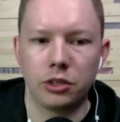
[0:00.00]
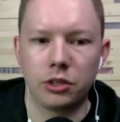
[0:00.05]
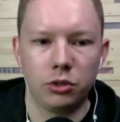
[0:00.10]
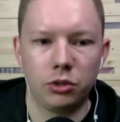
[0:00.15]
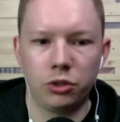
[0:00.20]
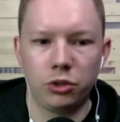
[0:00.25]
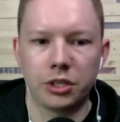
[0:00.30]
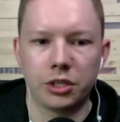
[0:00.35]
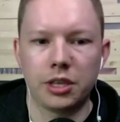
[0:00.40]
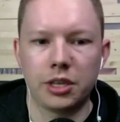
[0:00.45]

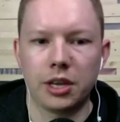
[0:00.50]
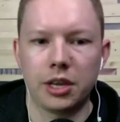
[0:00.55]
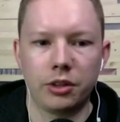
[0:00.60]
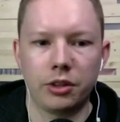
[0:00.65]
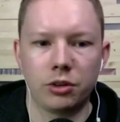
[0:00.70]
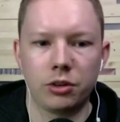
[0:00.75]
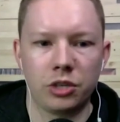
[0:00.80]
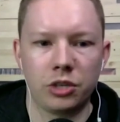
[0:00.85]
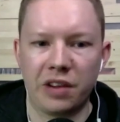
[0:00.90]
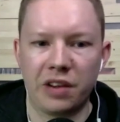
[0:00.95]
just said,
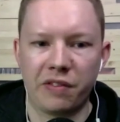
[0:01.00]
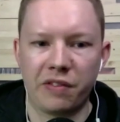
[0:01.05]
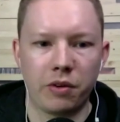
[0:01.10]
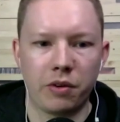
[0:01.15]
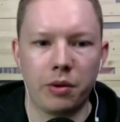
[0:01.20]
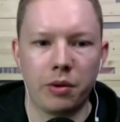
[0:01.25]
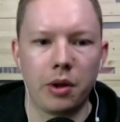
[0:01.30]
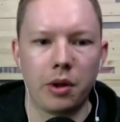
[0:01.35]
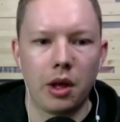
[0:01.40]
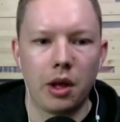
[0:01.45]
there's
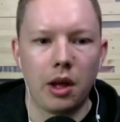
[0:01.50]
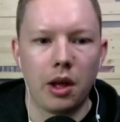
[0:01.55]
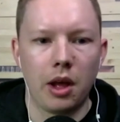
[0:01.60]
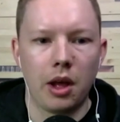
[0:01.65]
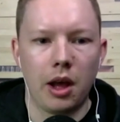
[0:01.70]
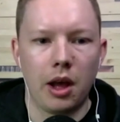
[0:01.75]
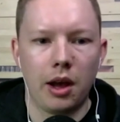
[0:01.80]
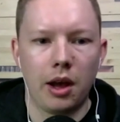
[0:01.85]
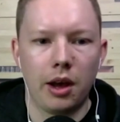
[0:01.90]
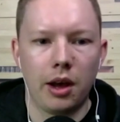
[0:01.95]
different,
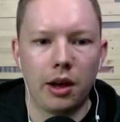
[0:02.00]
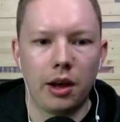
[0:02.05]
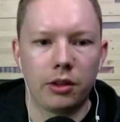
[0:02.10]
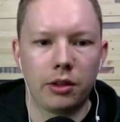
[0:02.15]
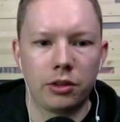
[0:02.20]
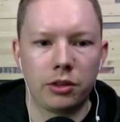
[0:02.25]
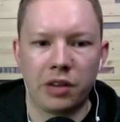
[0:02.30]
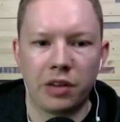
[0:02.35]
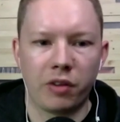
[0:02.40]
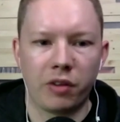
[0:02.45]
uh, there's
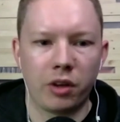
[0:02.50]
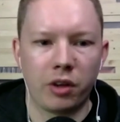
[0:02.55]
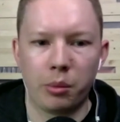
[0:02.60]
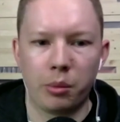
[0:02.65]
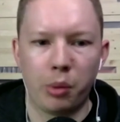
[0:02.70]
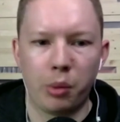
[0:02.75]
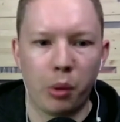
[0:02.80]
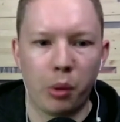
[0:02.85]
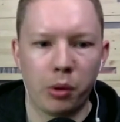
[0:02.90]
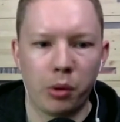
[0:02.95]
different
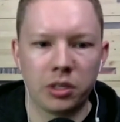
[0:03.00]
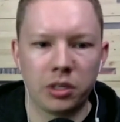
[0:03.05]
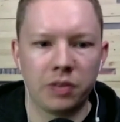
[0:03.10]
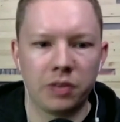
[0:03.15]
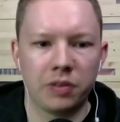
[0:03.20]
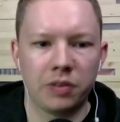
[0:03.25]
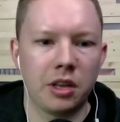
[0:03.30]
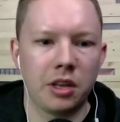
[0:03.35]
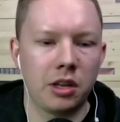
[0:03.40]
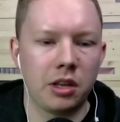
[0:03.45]
components of a
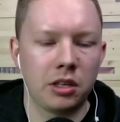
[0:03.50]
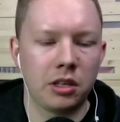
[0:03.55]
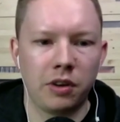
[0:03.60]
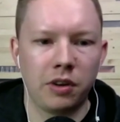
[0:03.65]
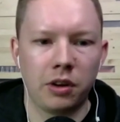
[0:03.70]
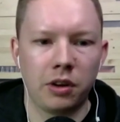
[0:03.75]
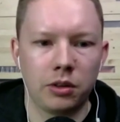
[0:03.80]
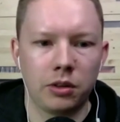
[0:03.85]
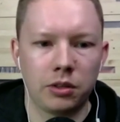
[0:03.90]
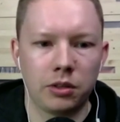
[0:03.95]
sales
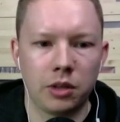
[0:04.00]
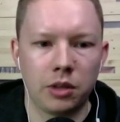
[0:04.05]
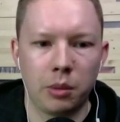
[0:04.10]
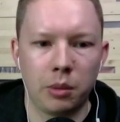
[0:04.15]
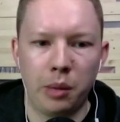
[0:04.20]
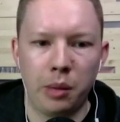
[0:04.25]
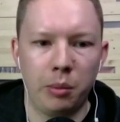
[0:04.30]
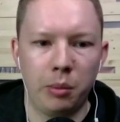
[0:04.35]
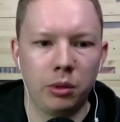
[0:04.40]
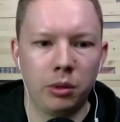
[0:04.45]
funnel. Some
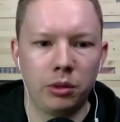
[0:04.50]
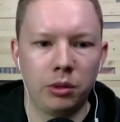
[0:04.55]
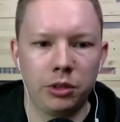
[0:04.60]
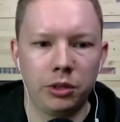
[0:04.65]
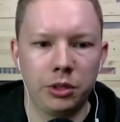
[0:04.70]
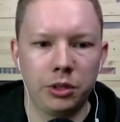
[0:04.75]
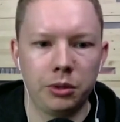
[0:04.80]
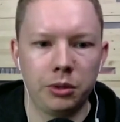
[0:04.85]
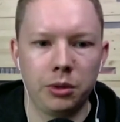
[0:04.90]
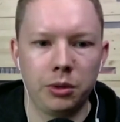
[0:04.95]
people
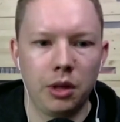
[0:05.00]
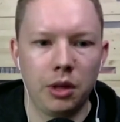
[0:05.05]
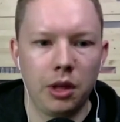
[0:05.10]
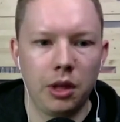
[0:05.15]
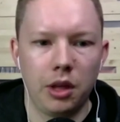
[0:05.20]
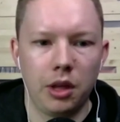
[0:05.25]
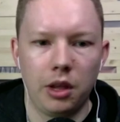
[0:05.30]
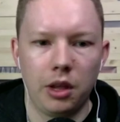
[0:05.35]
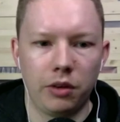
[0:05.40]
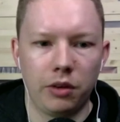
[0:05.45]
do,
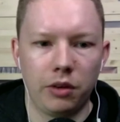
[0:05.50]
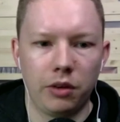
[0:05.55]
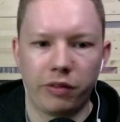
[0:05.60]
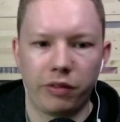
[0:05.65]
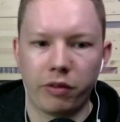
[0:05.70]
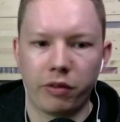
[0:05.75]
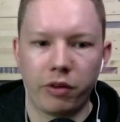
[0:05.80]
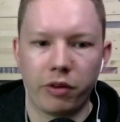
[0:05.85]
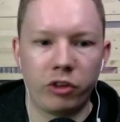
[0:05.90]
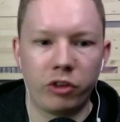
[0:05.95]
you know,
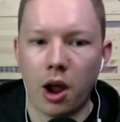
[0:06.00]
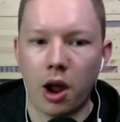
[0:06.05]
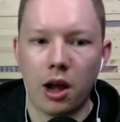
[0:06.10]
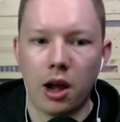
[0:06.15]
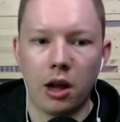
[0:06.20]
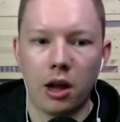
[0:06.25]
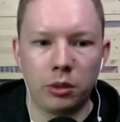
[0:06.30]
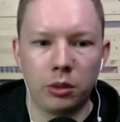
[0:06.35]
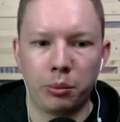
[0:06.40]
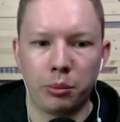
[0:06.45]
free
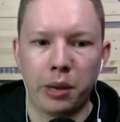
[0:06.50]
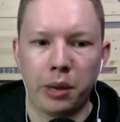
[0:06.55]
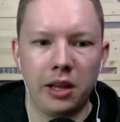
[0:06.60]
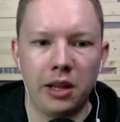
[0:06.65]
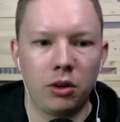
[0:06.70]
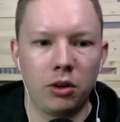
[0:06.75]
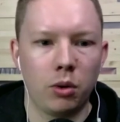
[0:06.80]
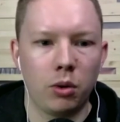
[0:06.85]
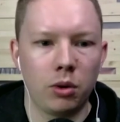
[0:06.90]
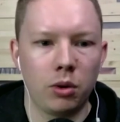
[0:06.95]
trial to paid
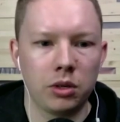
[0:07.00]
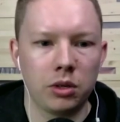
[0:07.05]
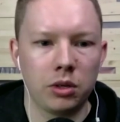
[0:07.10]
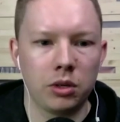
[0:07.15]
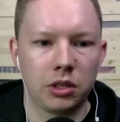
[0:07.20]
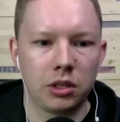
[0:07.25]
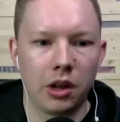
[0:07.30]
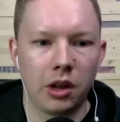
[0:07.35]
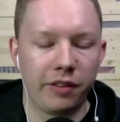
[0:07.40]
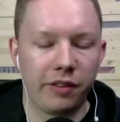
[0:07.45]
course,
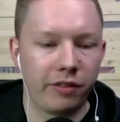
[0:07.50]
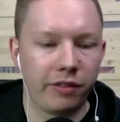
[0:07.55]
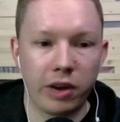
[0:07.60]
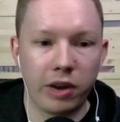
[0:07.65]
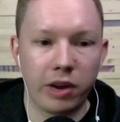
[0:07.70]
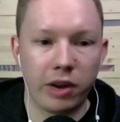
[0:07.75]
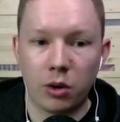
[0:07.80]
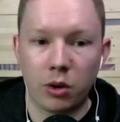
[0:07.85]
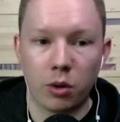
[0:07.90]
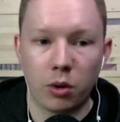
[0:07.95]

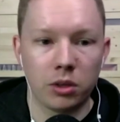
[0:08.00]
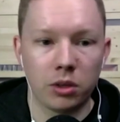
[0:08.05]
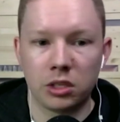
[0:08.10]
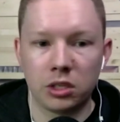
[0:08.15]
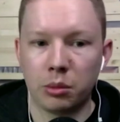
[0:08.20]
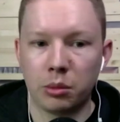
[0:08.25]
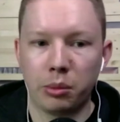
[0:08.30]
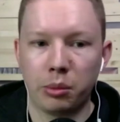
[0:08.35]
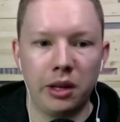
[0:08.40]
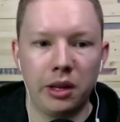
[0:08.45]
free course to
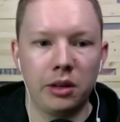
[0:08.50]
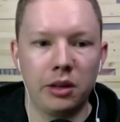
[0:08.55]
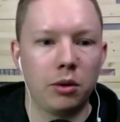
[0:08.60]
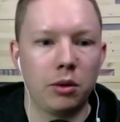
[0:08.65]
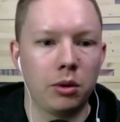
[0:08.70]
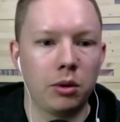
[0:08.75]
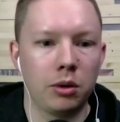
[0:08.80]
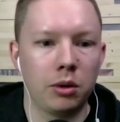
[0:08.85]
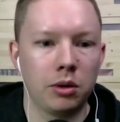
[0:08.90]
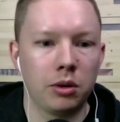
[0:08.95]
paid
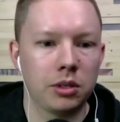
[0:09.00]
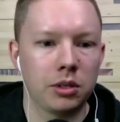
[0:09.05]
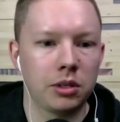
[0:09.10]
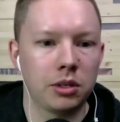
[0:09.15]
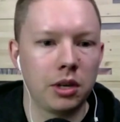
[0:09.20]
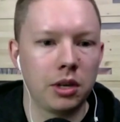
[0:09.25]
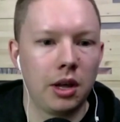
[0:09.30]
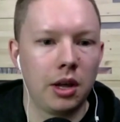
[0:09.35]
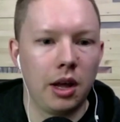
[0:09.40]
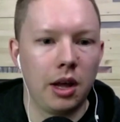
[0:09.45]
course,
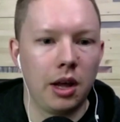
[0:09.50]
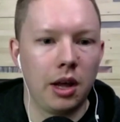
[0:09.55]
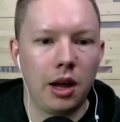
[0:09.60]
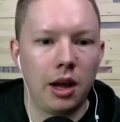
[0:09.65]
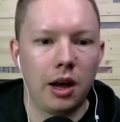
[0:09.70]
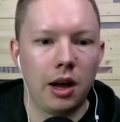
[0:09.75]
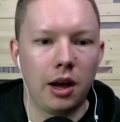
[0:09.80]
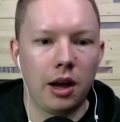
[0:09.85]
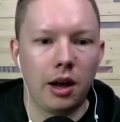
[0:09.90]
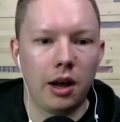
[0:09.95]

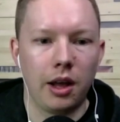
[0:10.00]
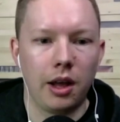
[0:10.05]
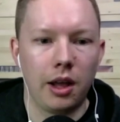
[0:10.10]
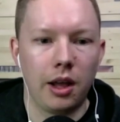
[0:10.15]
uh,